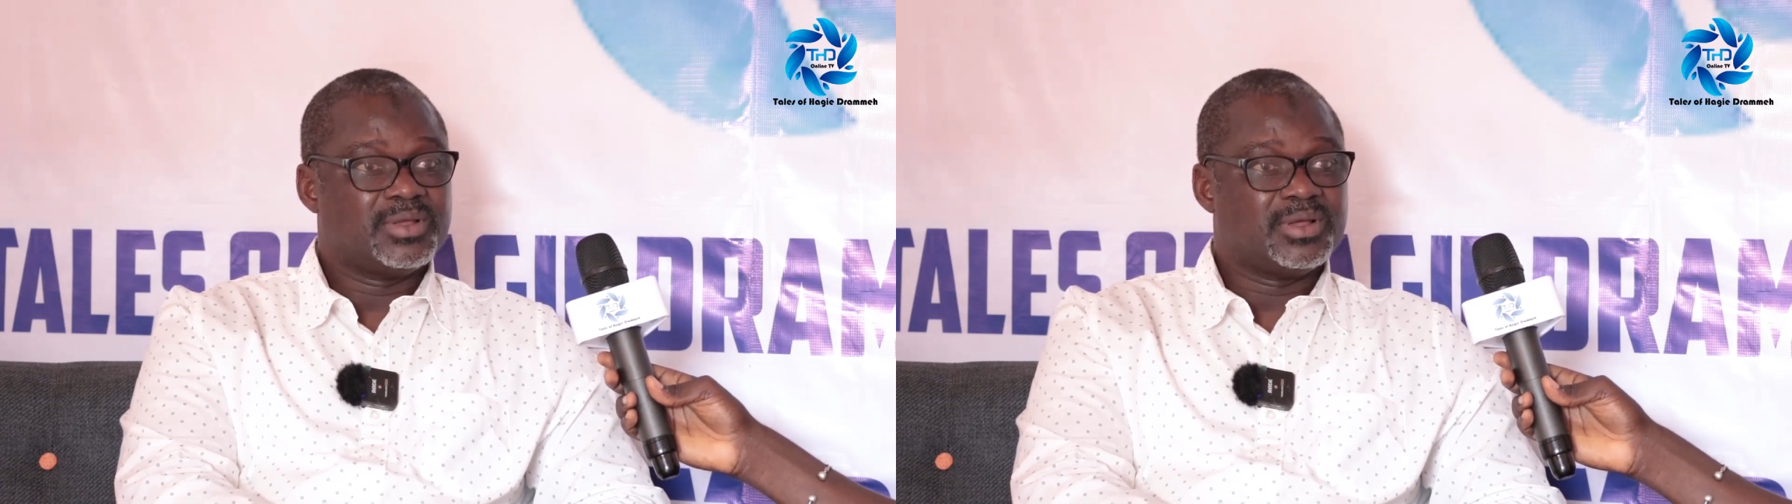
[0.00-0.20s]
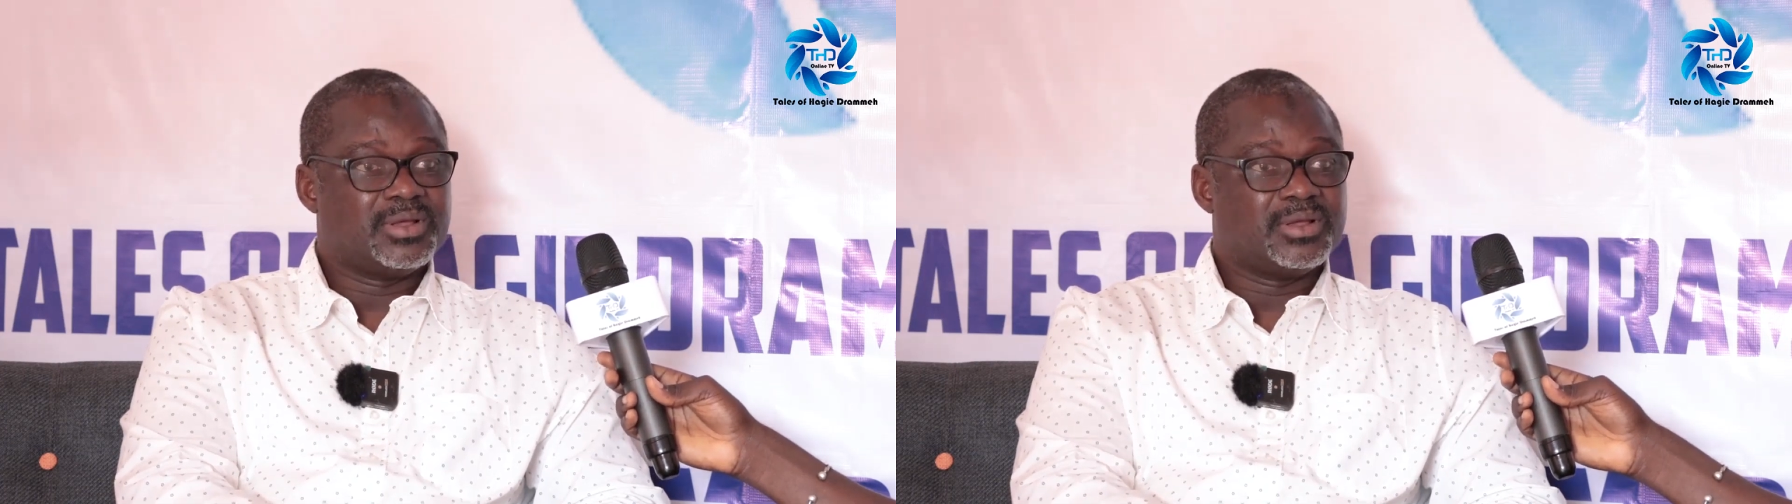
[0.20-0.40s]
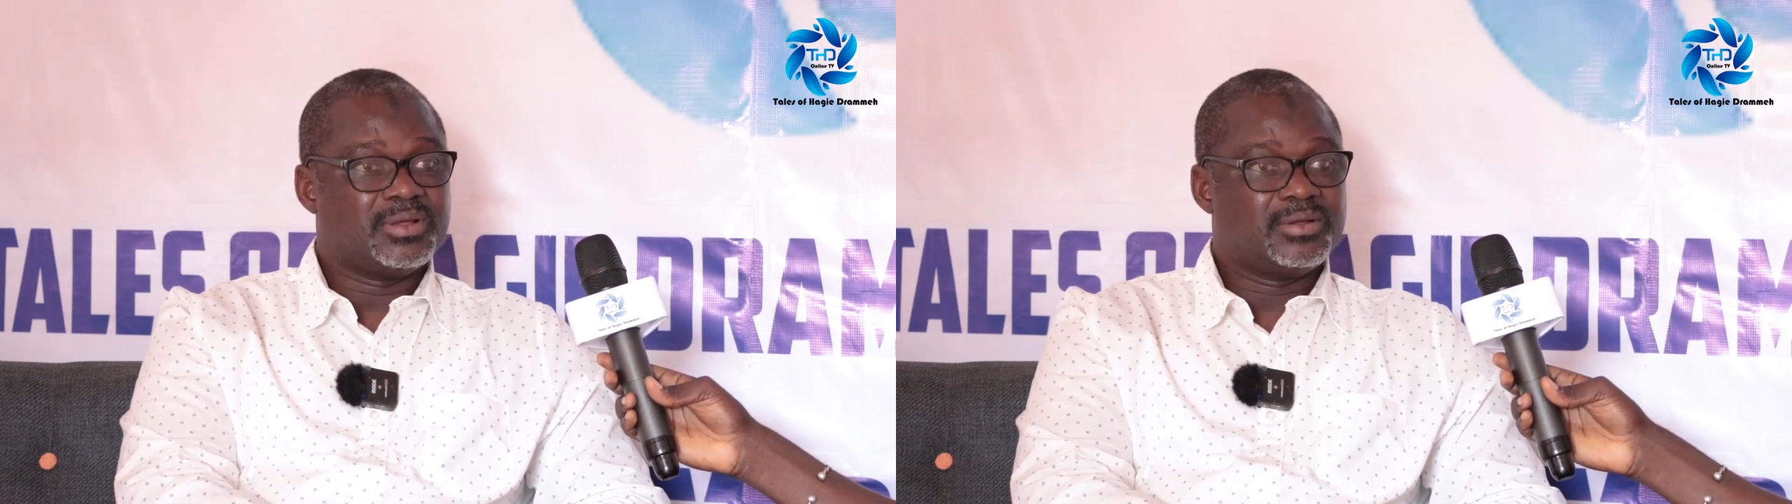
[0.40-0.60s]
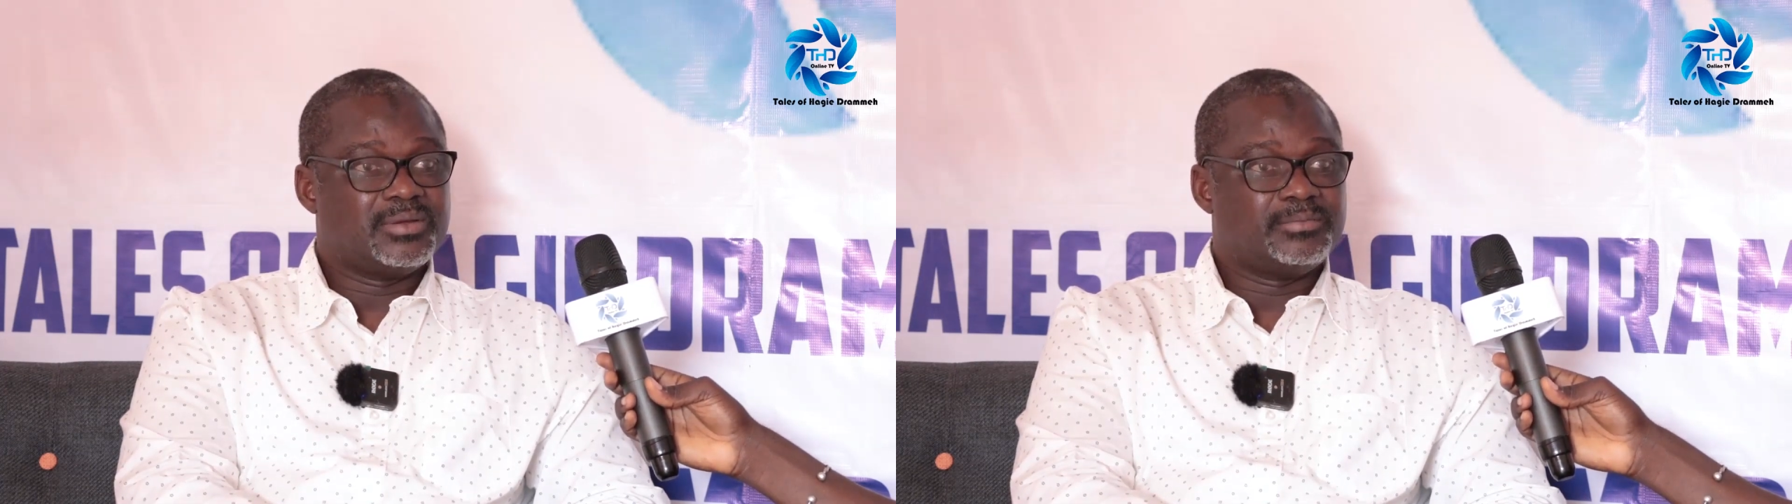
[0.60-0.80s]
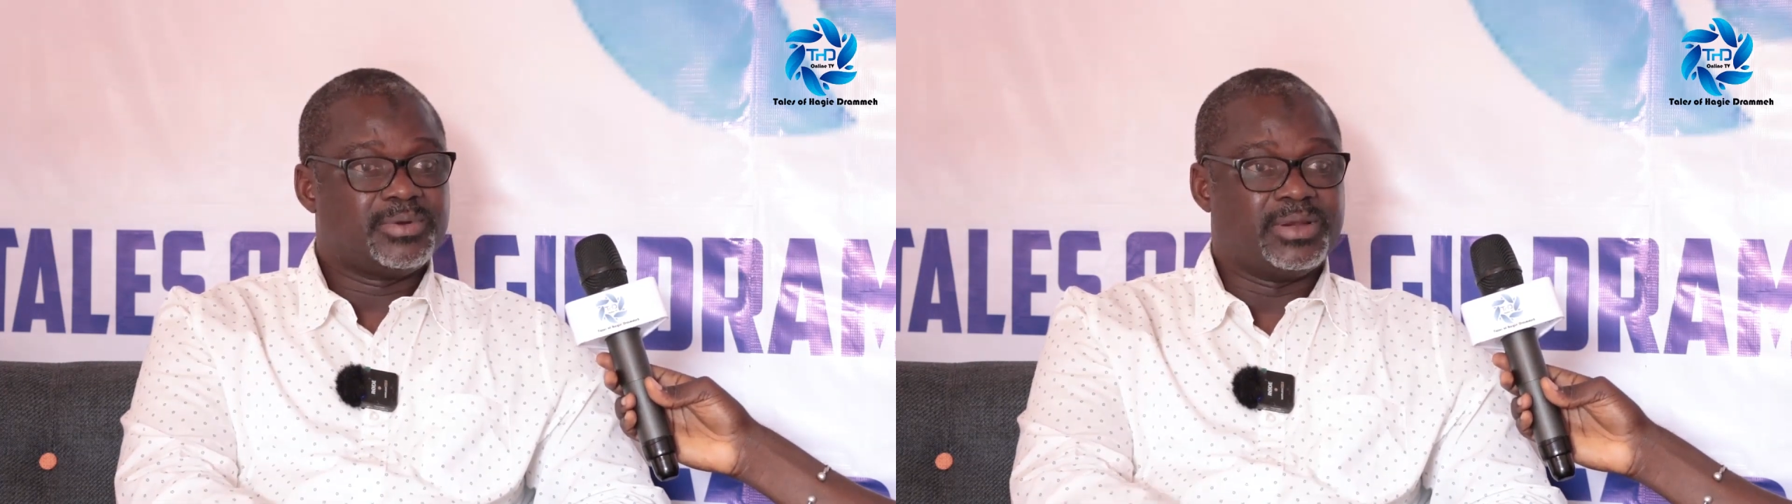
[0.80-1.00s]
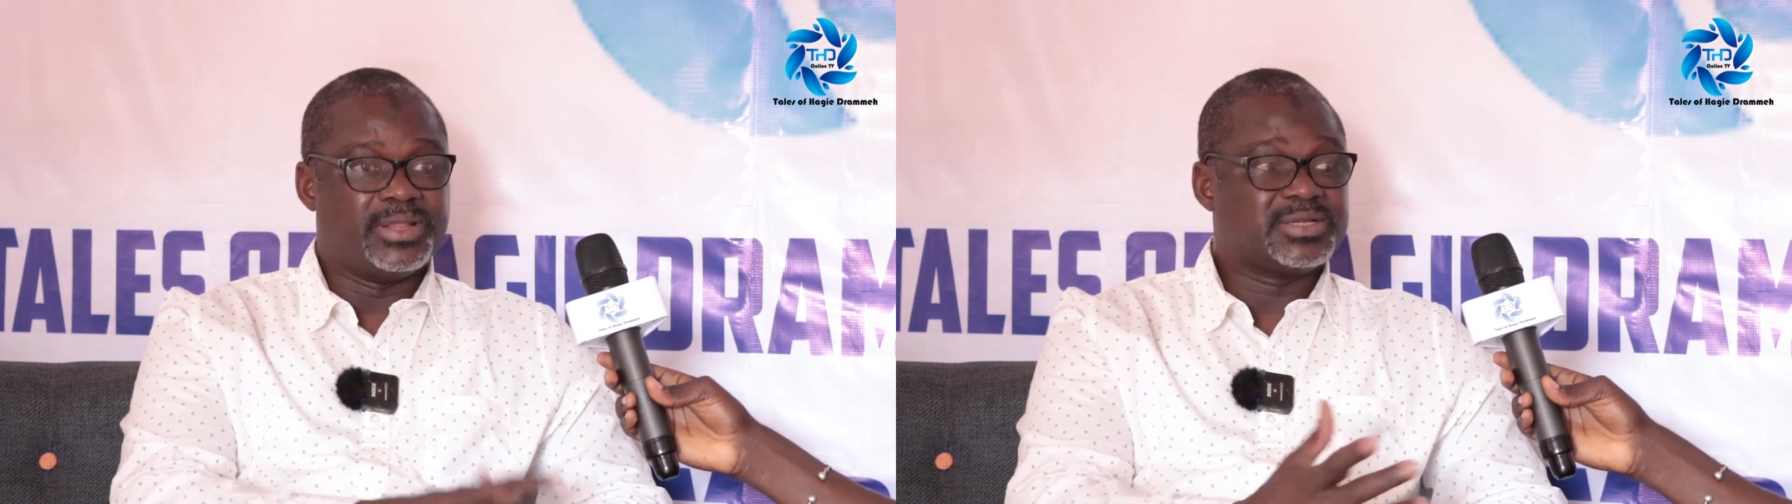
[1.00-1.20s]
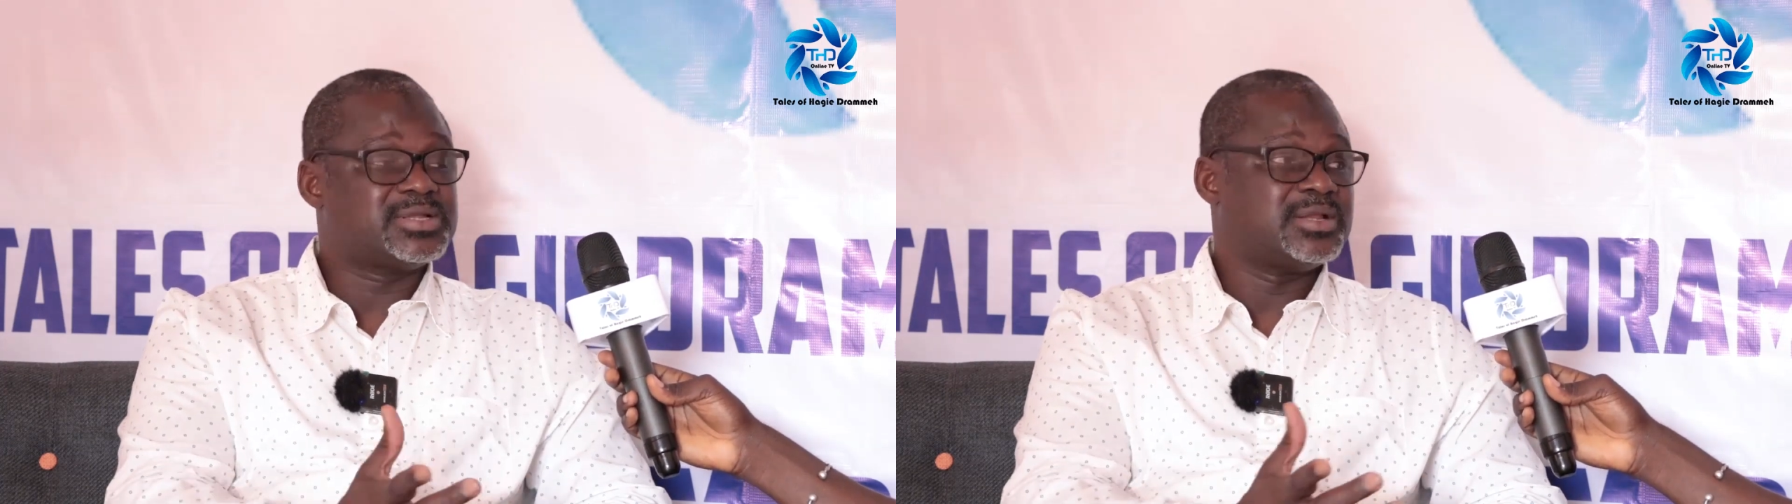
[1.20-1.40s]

predates